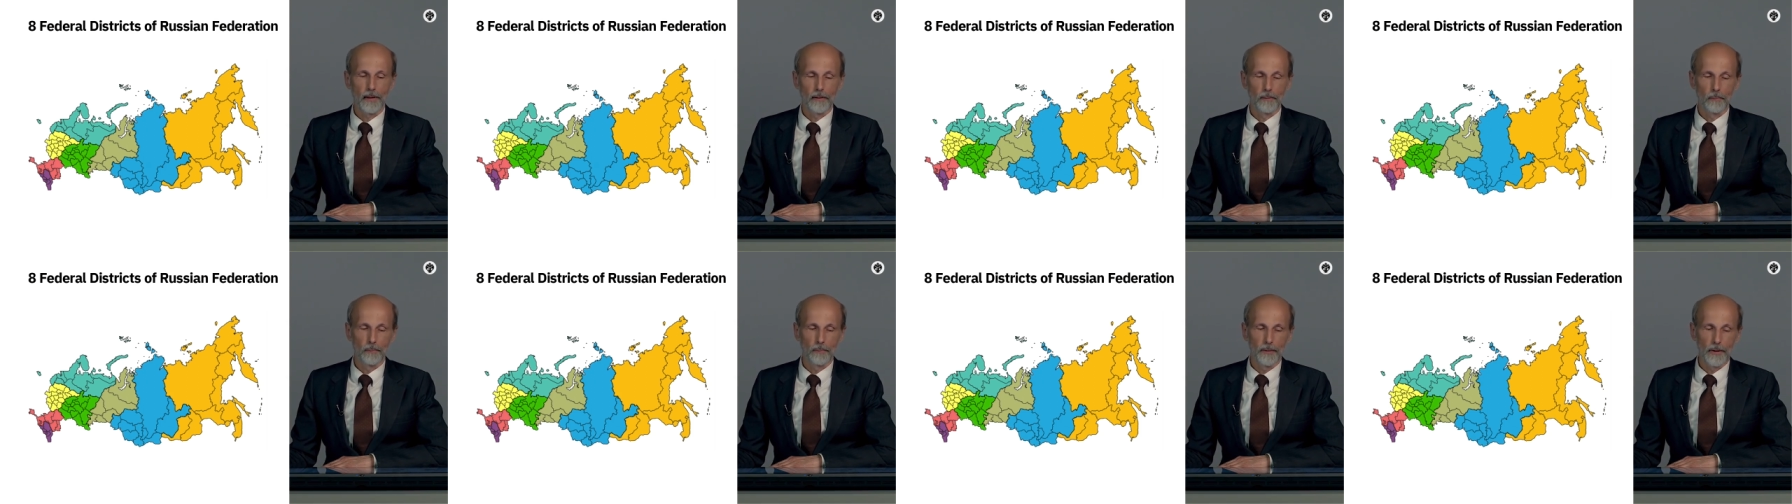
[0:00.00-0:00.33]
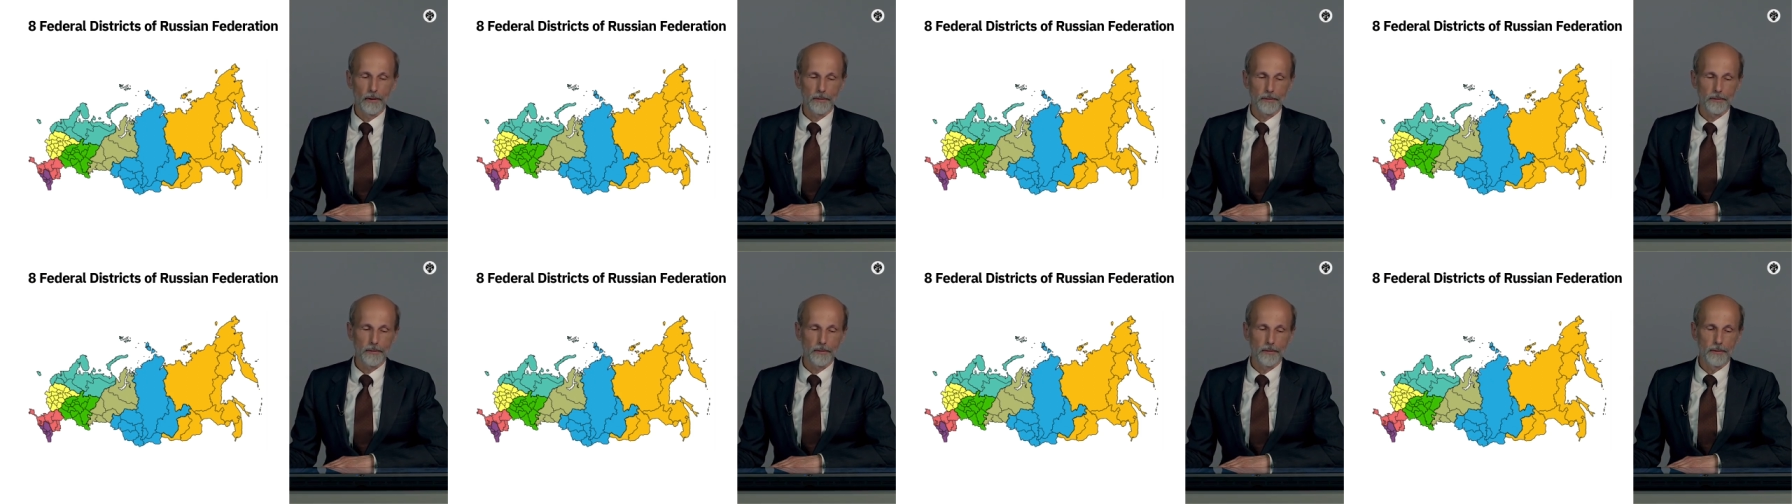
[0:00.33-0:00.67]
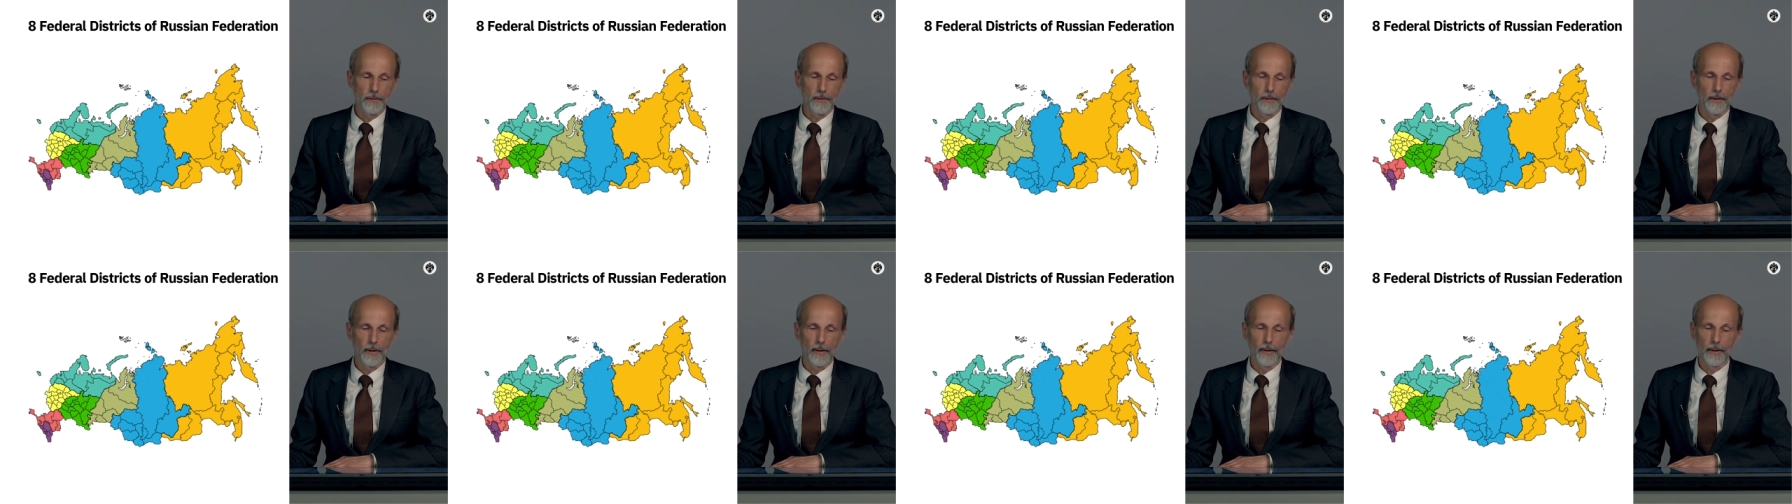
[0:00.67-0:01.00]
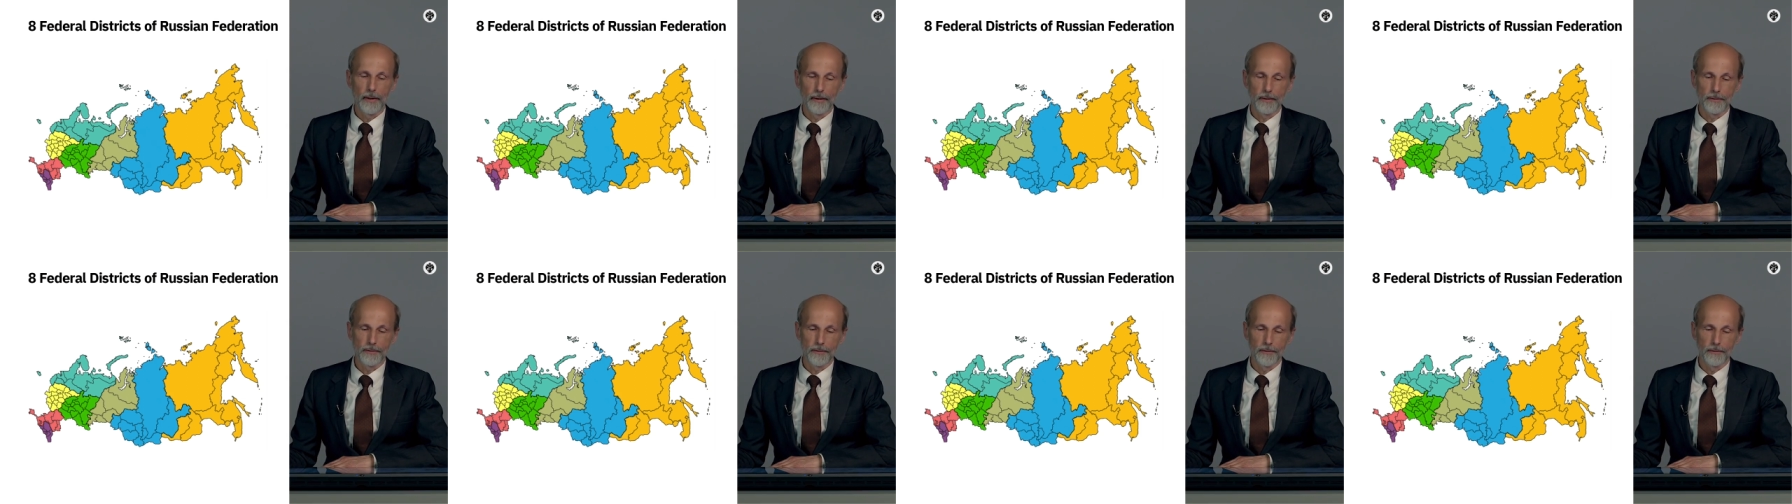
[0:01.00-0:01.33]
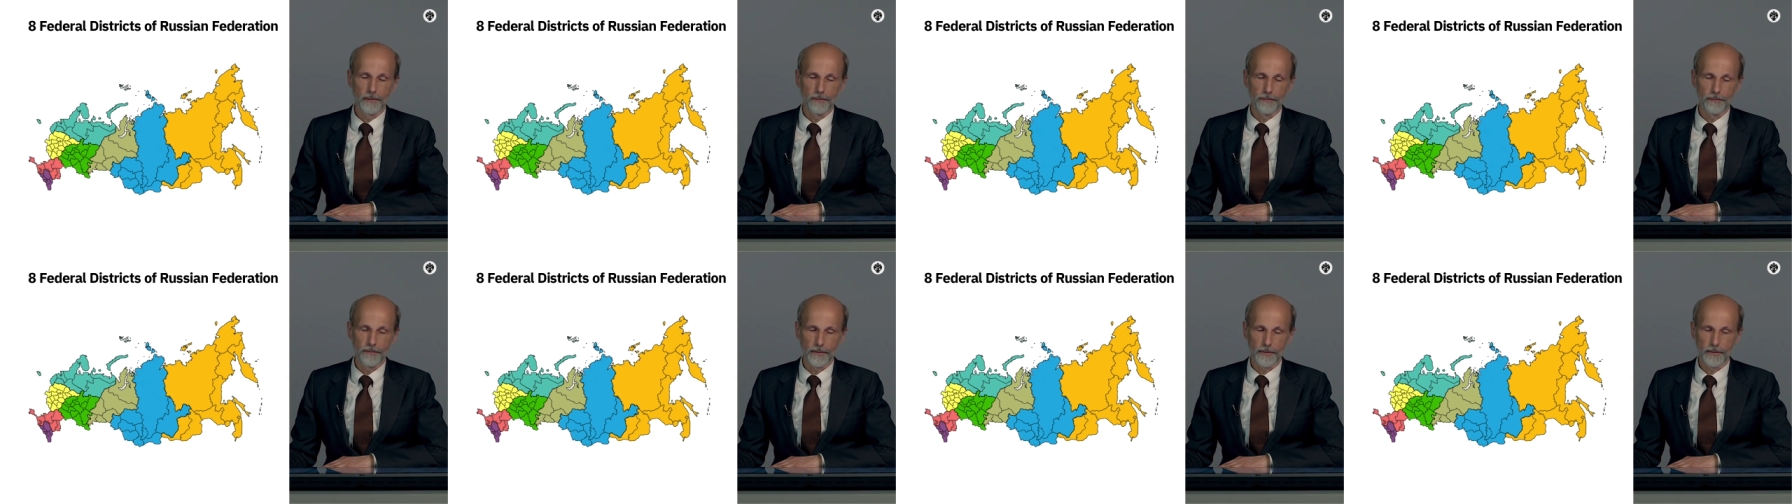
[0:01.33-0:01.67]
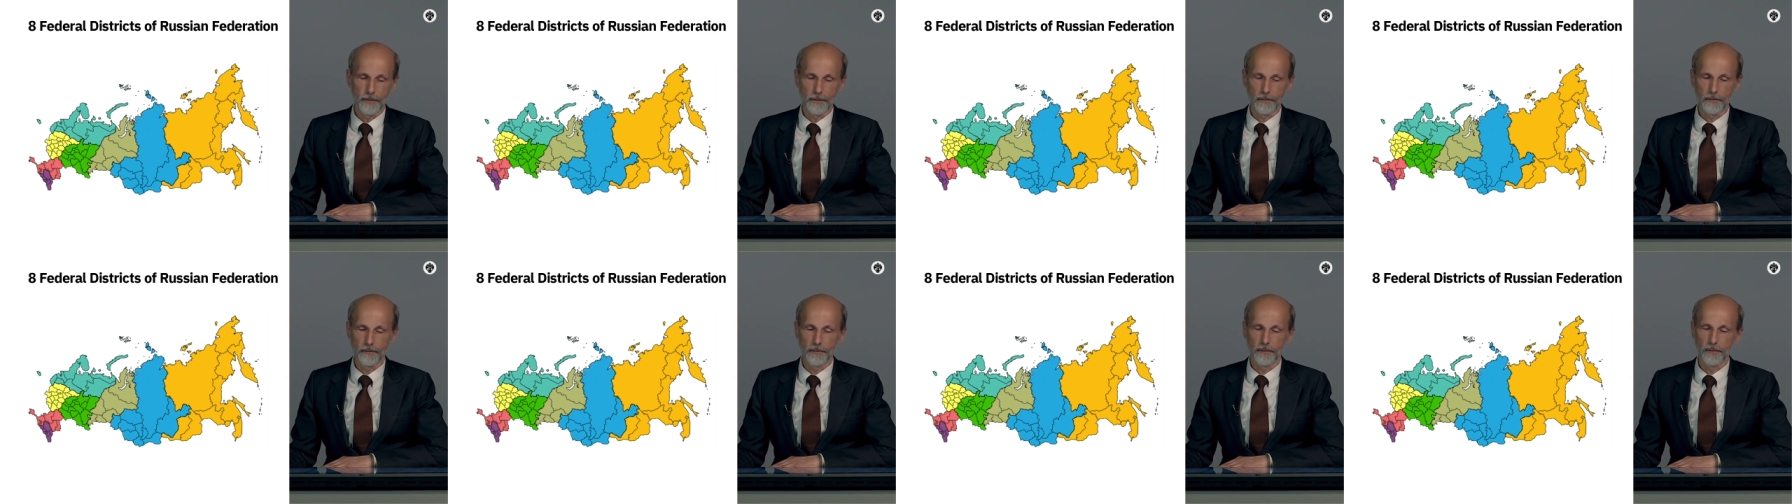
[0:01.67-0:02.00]
but eight
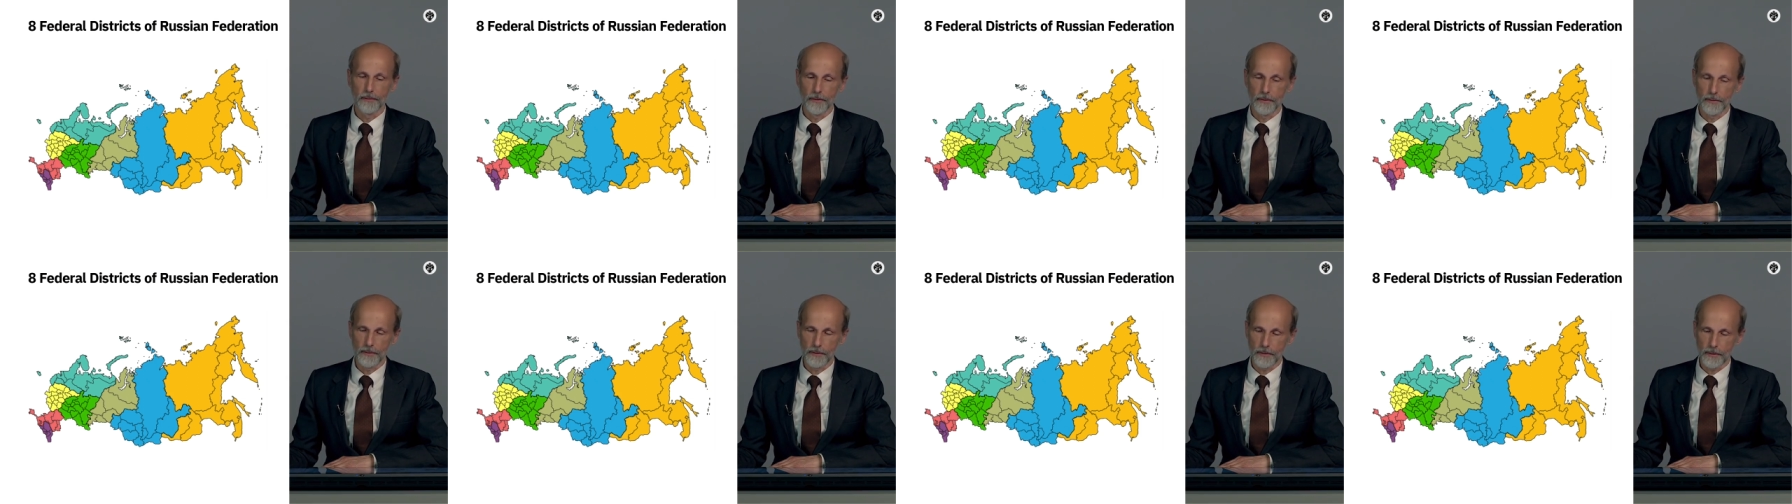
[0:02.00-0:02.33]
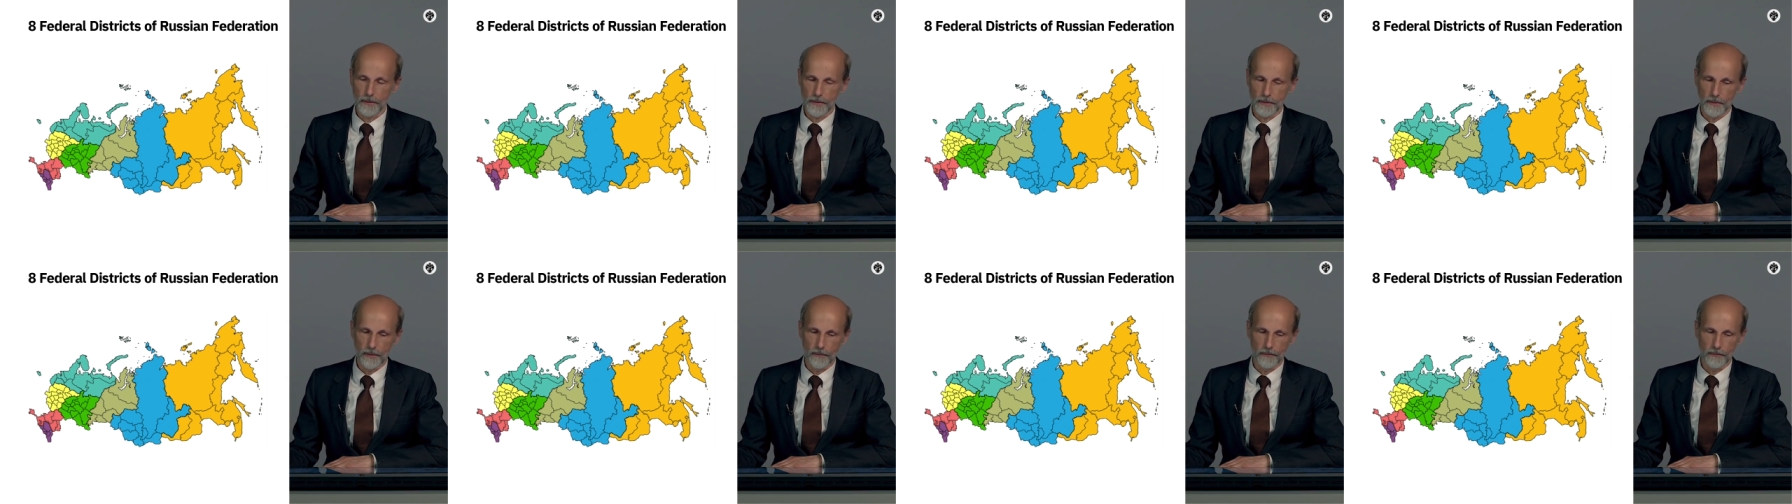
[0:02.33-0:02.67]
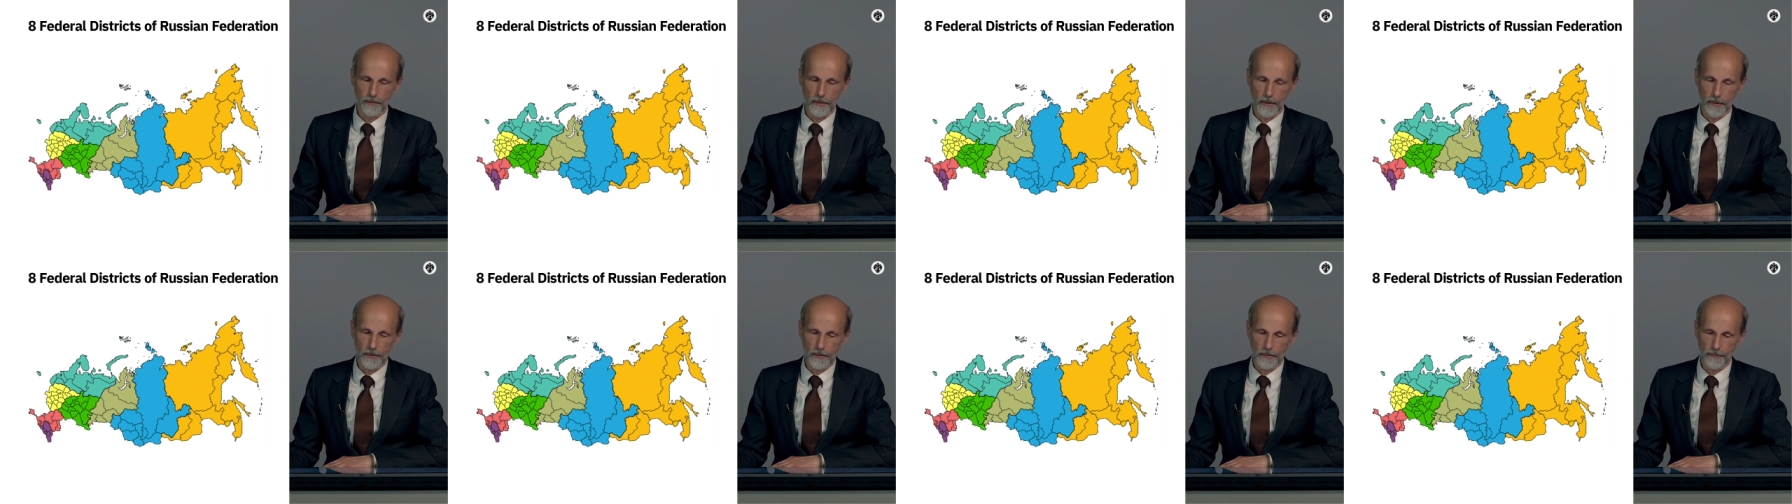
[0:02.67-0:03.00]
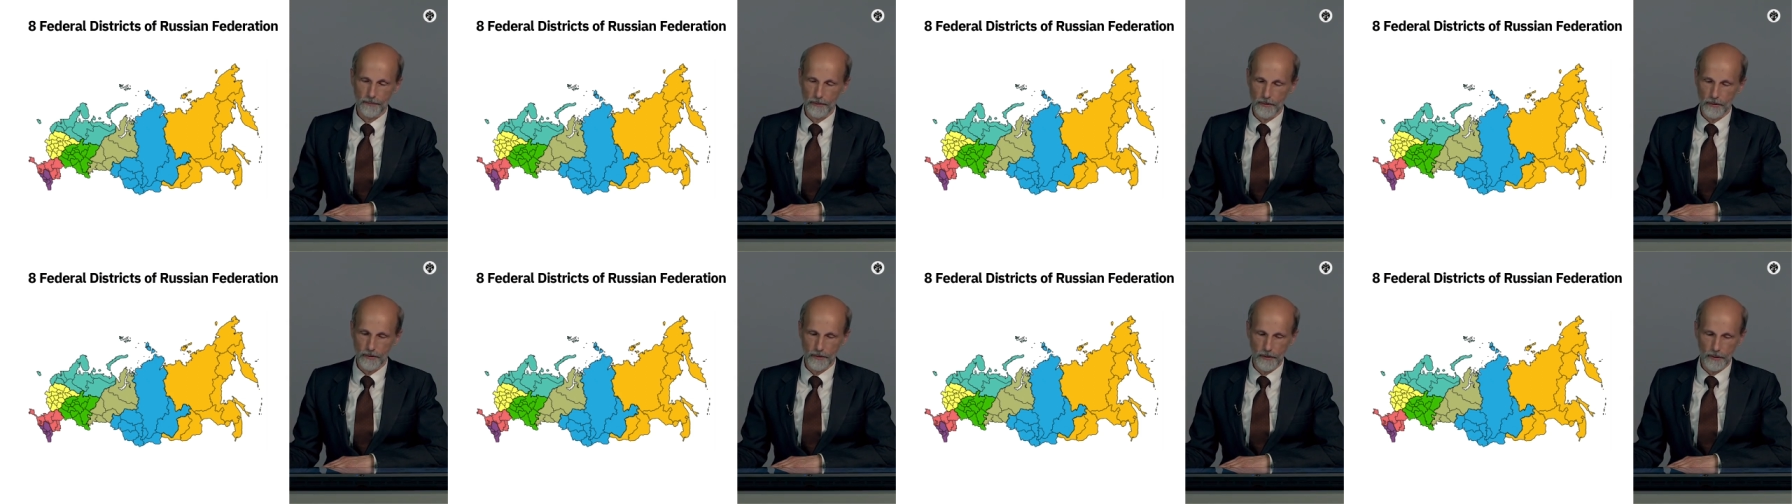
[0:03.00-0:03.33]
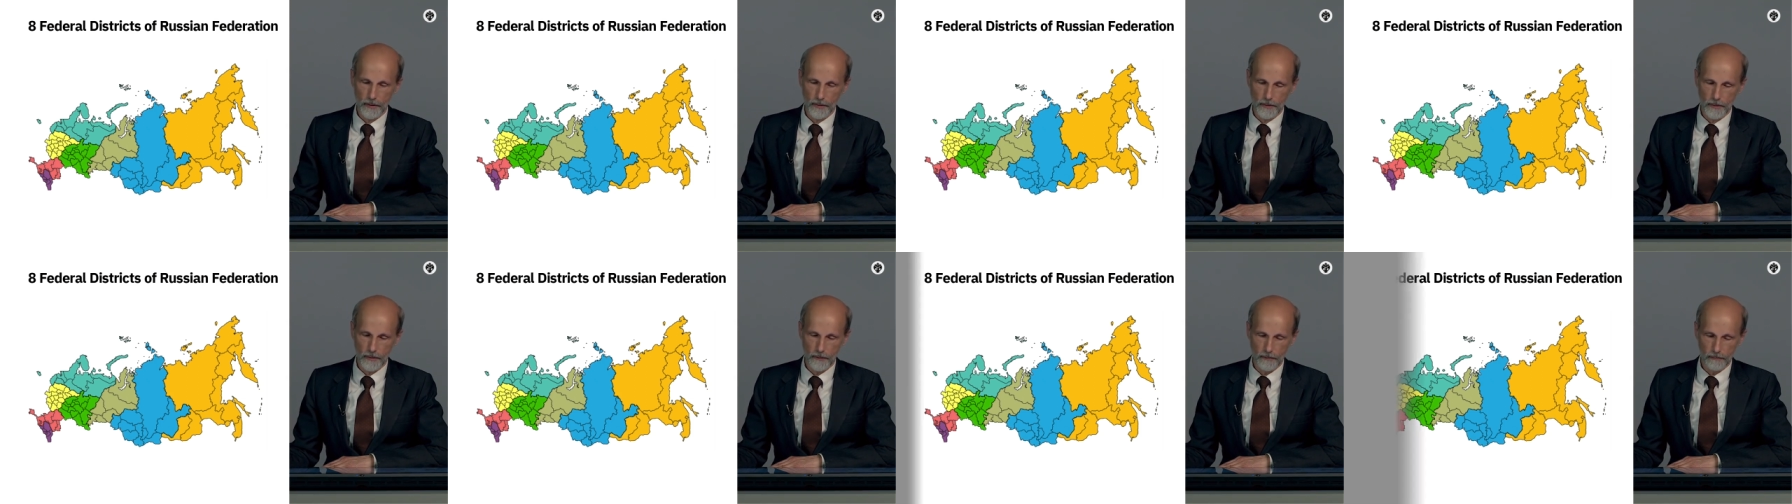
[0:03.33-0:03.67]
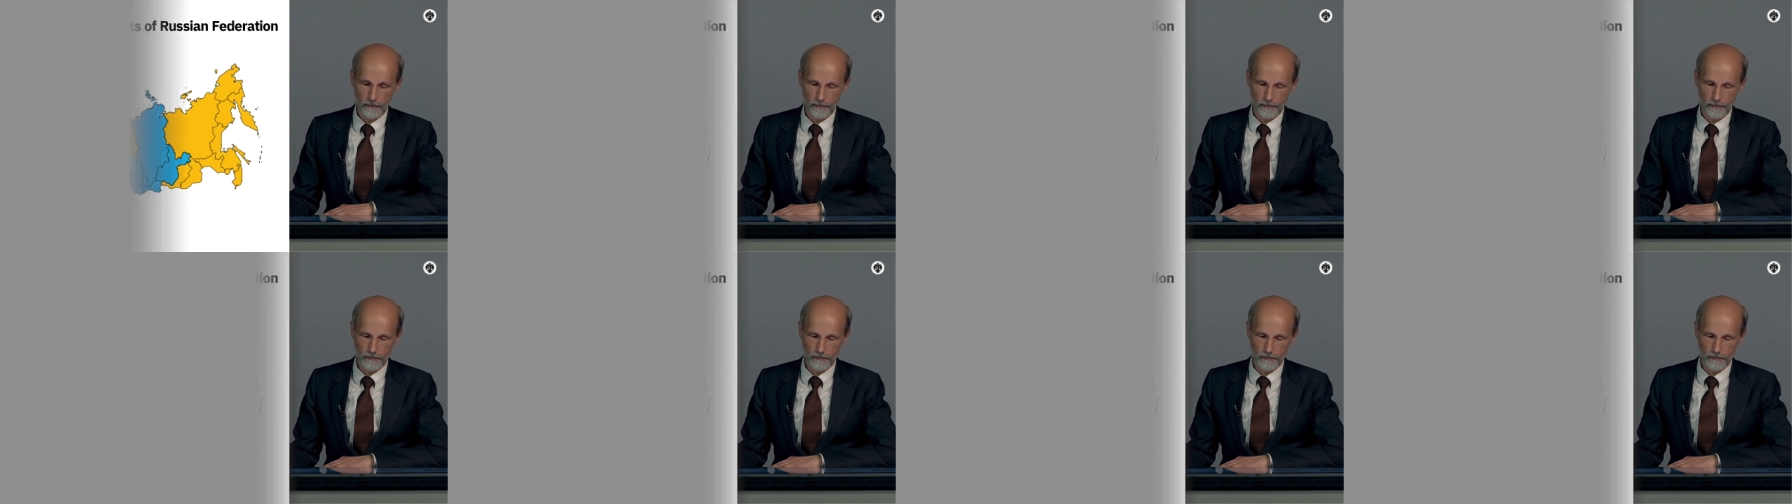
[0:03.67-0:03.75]
federal districts of Russian Federation.